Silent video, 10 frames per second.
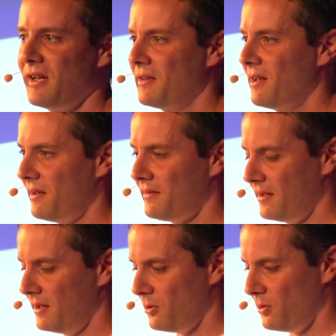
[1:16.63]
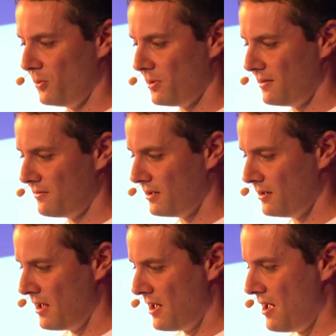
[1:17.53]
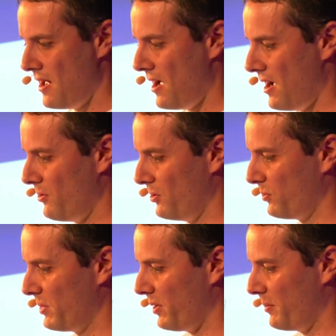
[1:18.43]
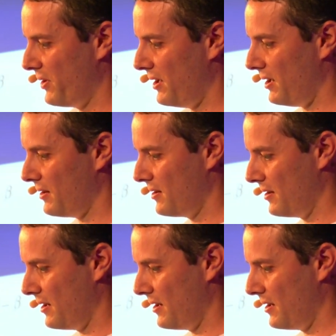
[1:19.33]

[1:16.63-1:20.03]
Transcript: in the last year or whatever. I want to be prepared,